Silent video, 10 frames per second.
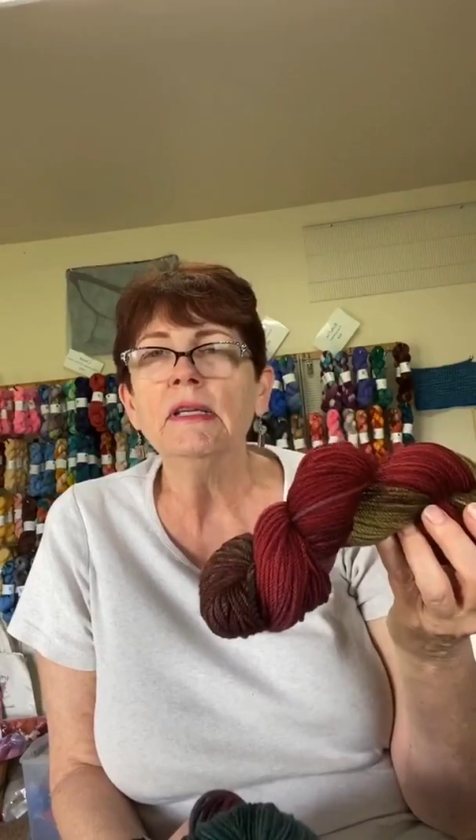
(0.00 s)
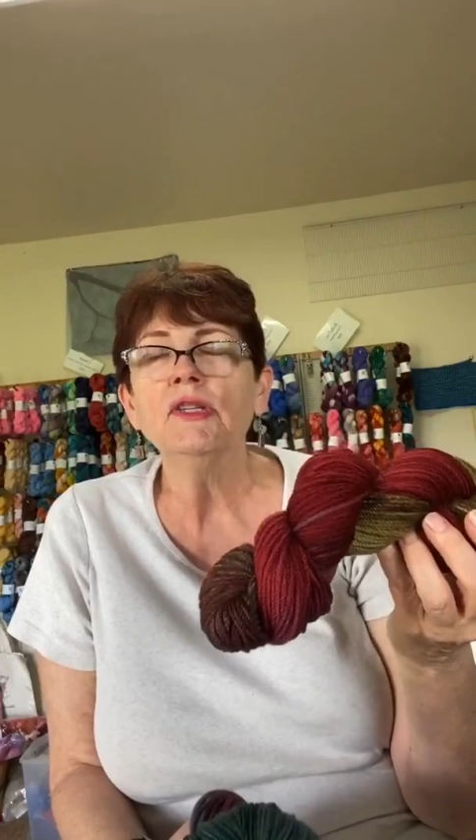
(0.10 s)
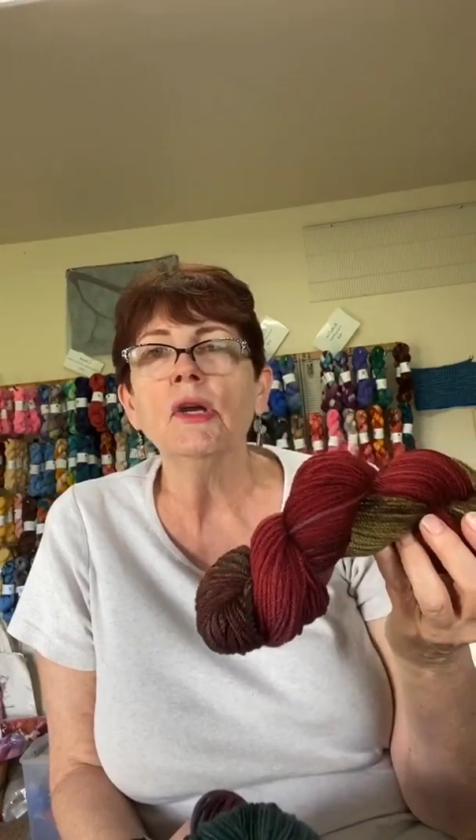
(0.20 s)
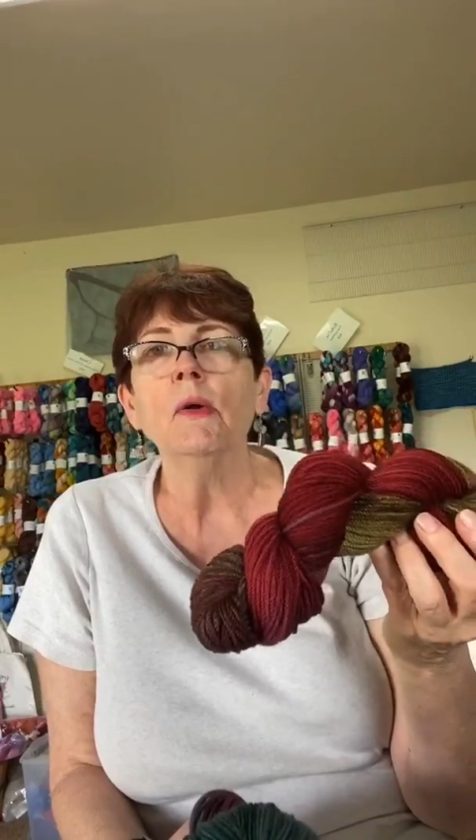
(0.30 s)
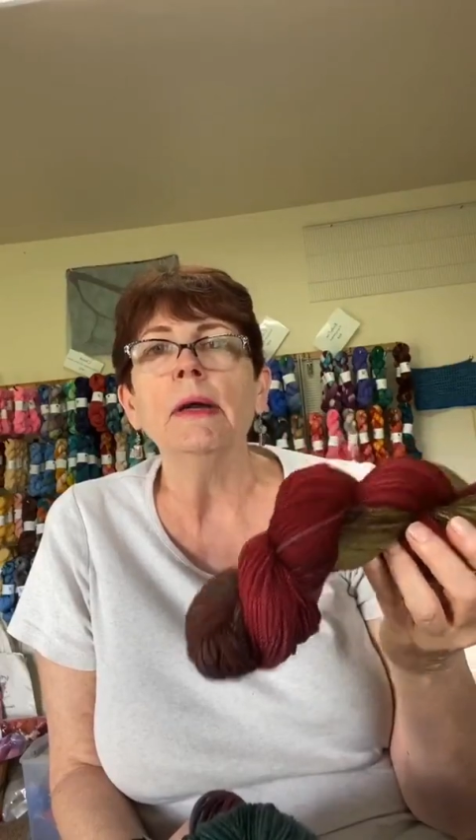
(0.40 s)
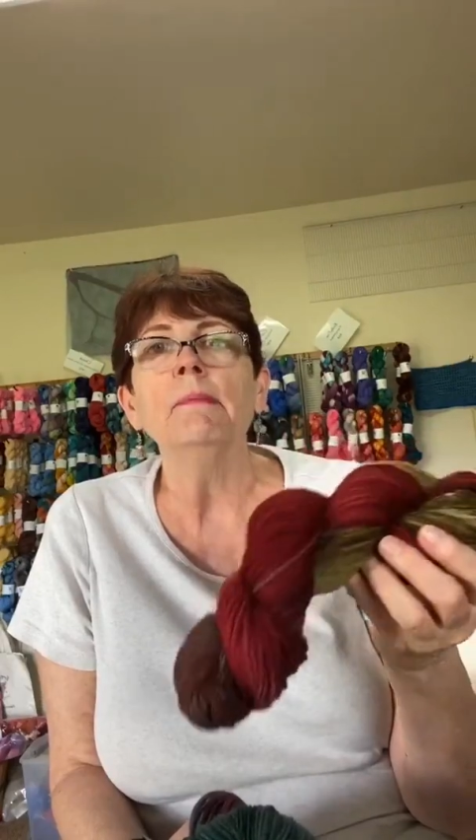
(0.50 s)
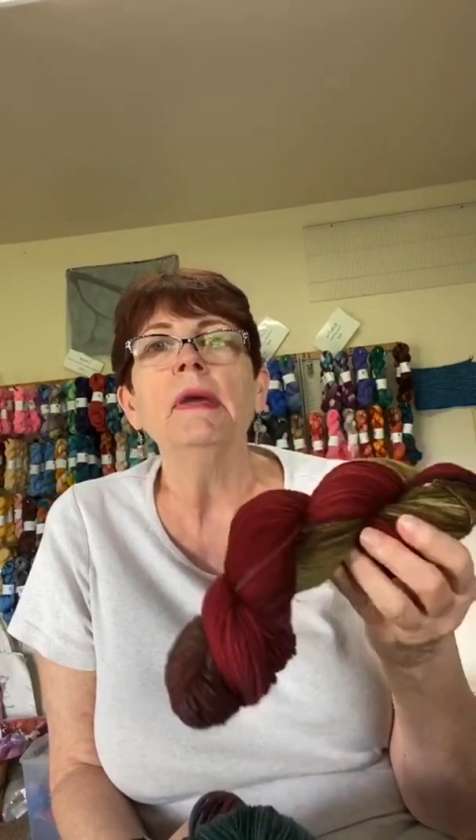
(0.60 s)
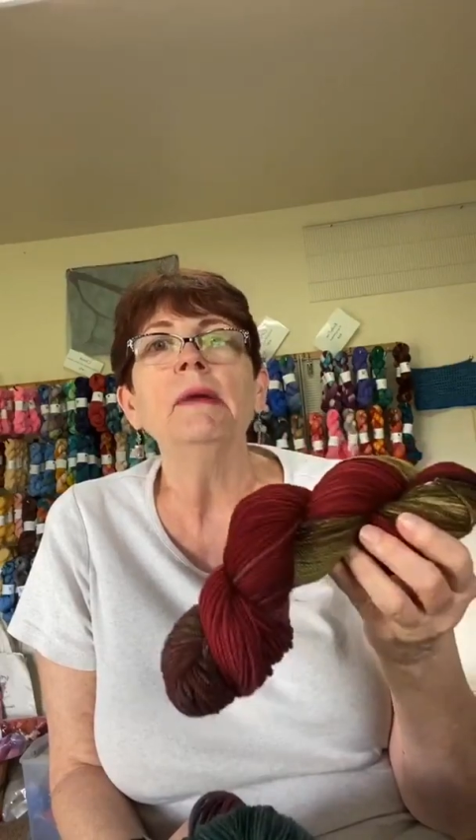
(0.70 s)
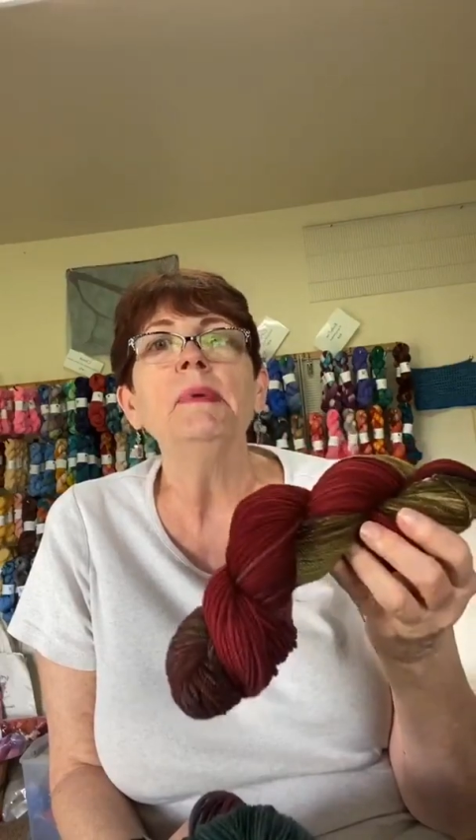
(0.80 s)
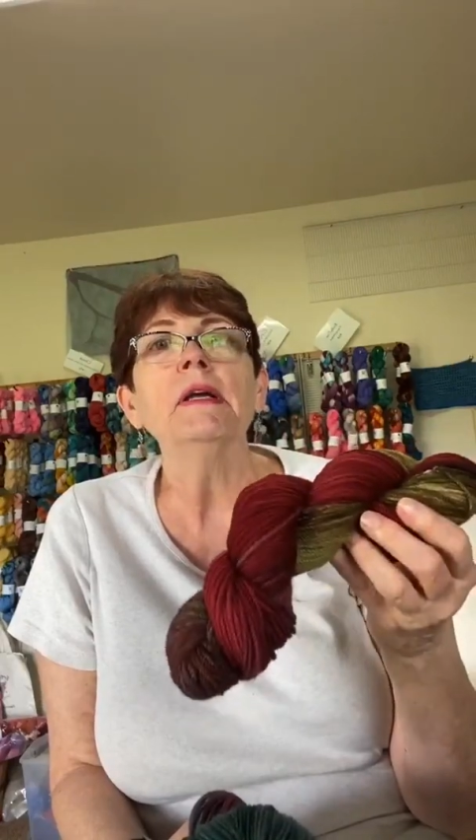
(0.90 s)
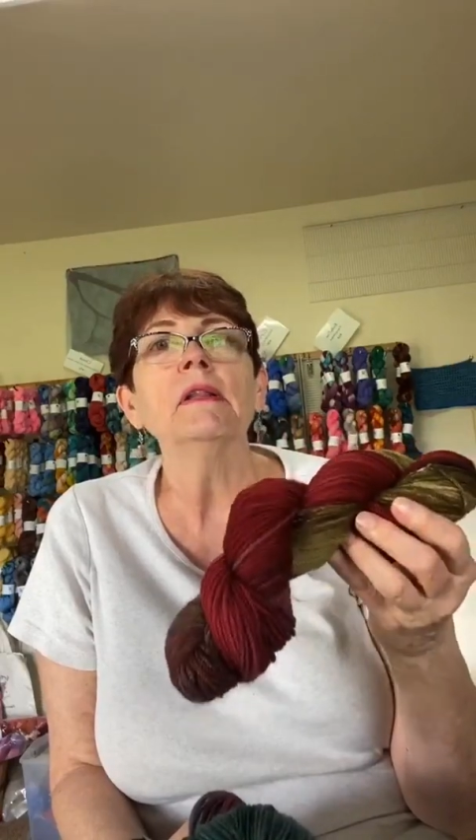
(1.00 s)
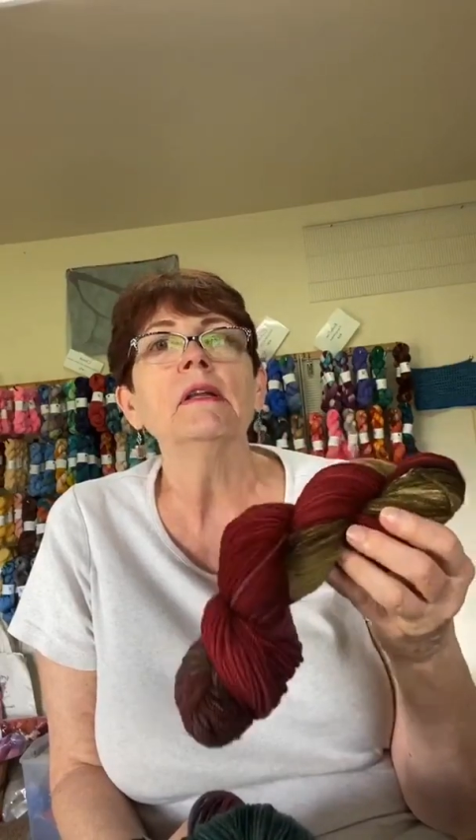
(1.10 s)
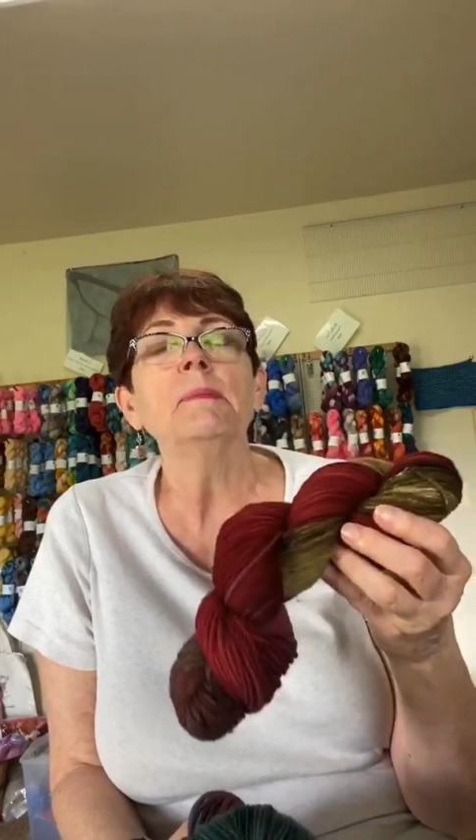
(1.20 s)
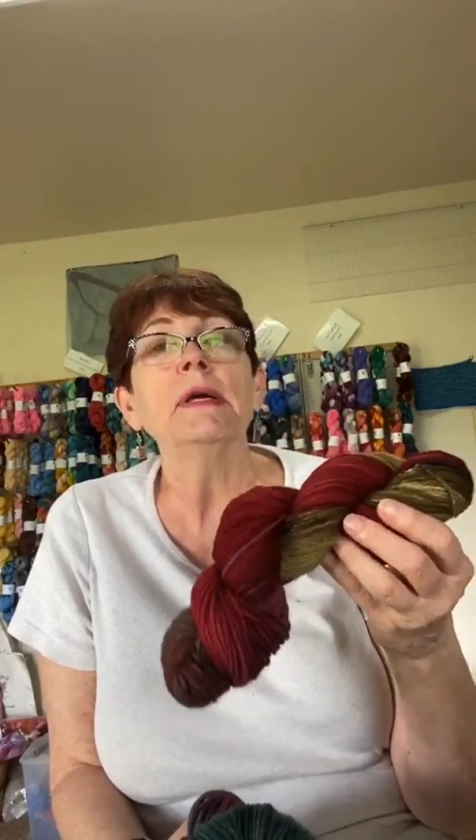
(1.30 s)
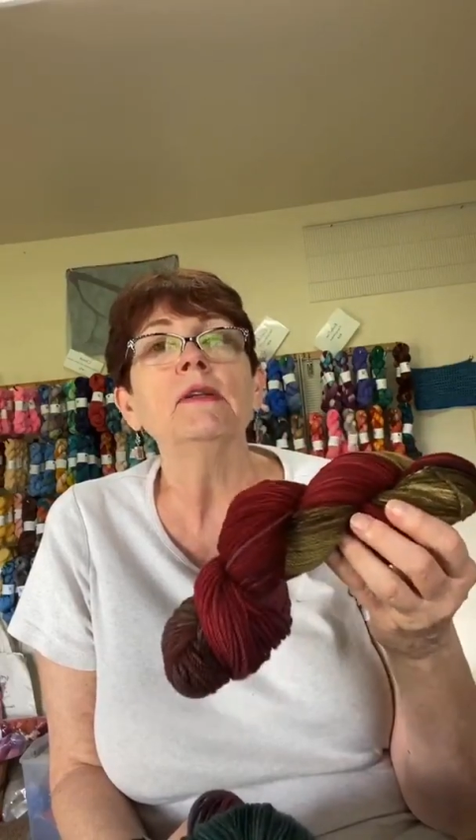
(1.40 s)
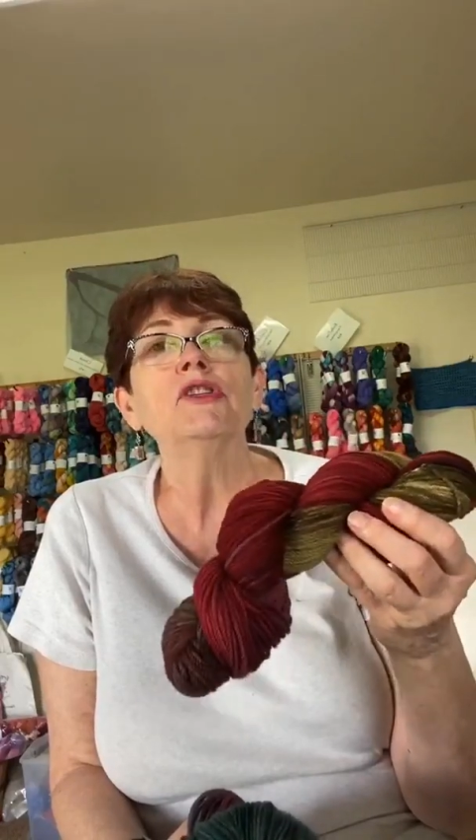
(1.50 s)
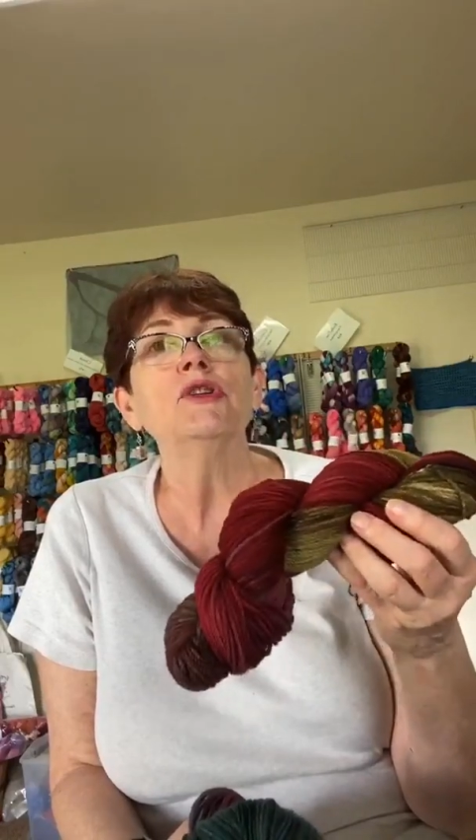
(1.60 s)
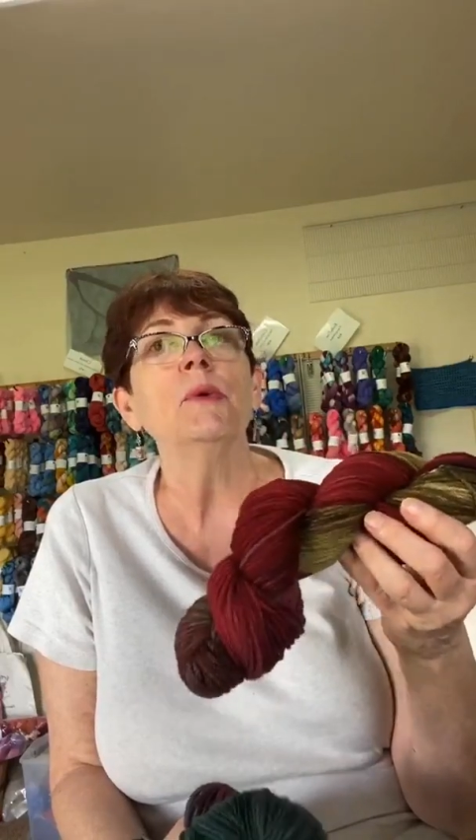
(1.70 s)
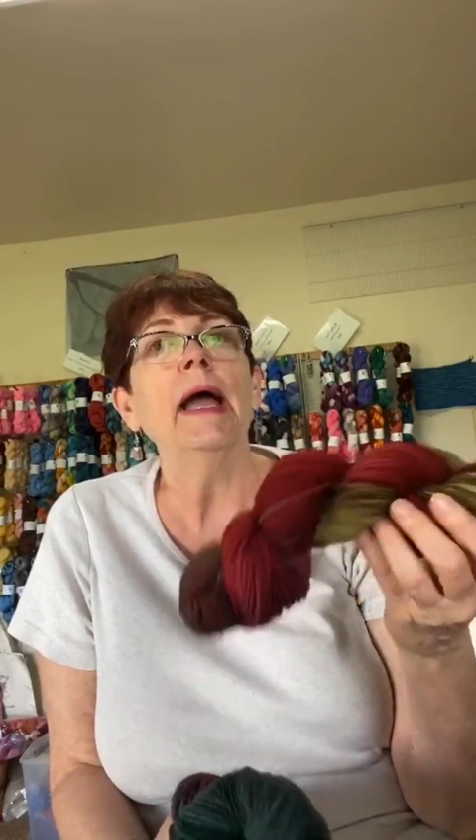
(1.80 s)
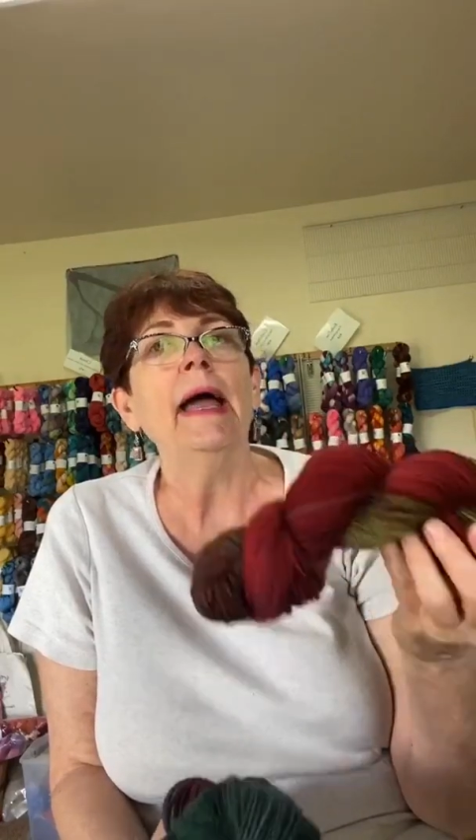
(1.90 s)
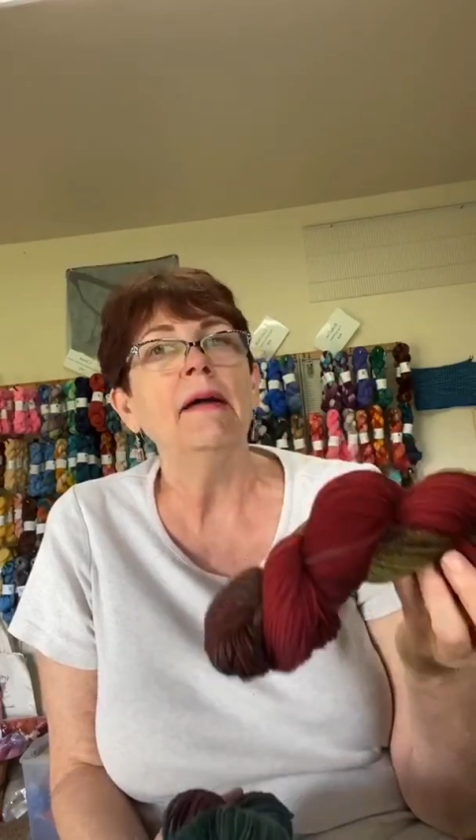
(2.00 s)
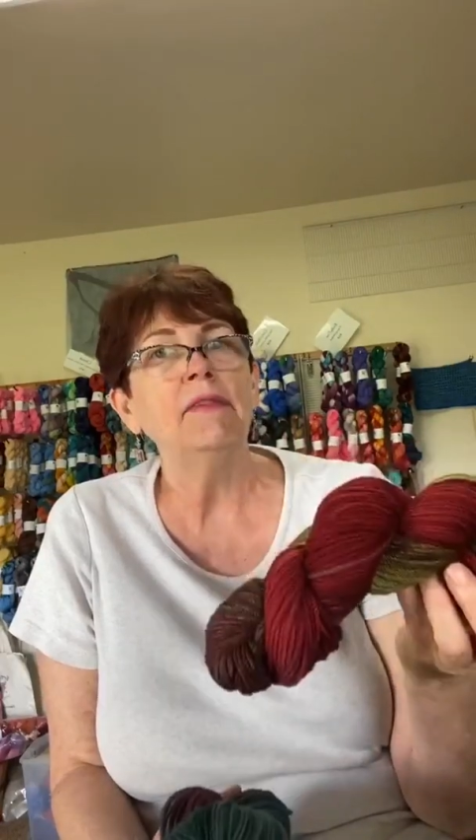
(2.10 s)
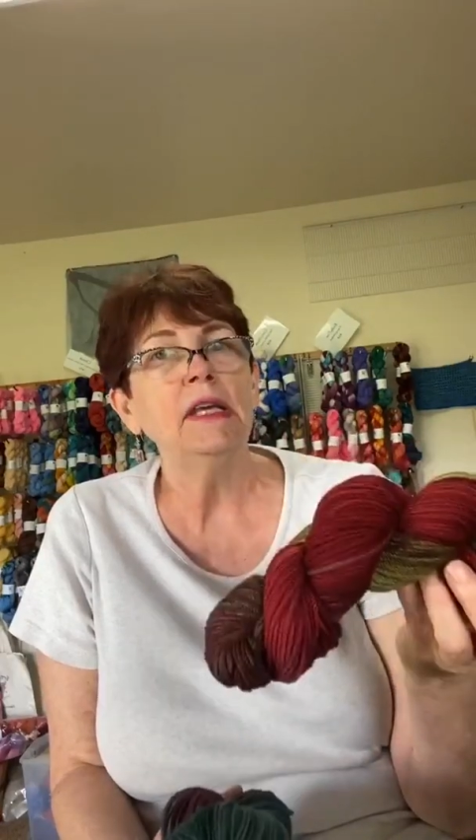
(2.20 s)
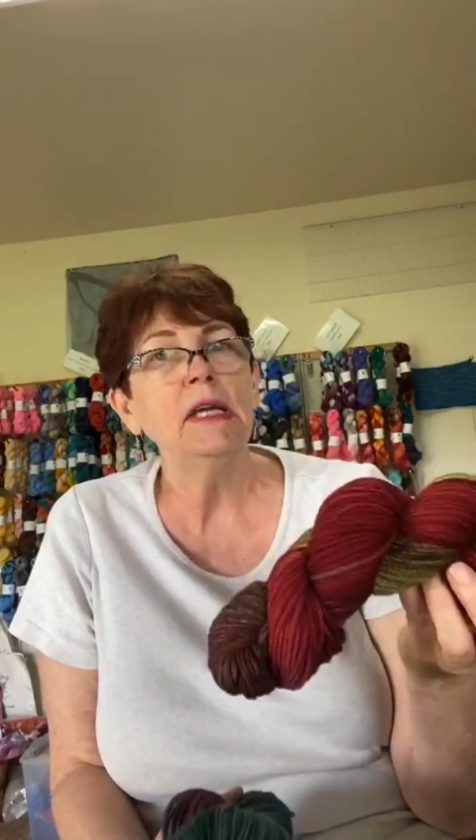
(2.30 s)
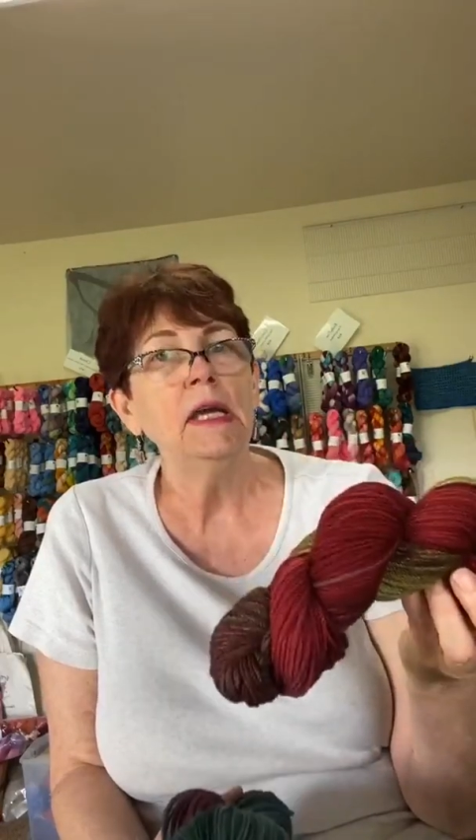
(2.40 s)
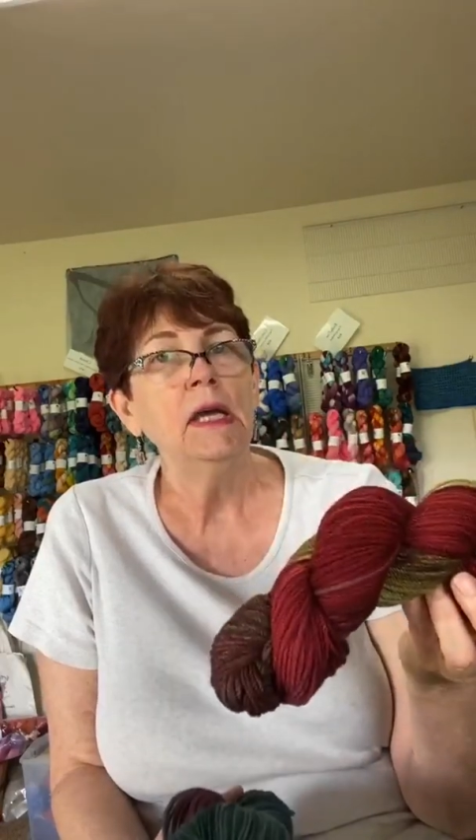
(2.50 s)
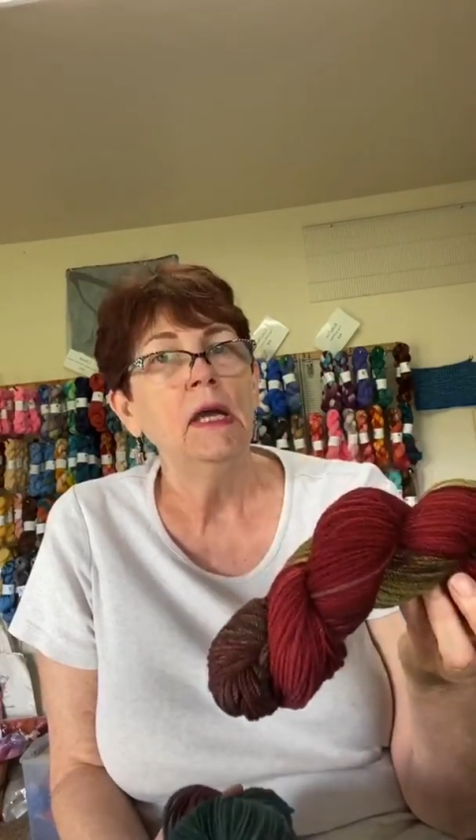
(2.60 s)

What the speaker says: So it may be a little bit too heavy.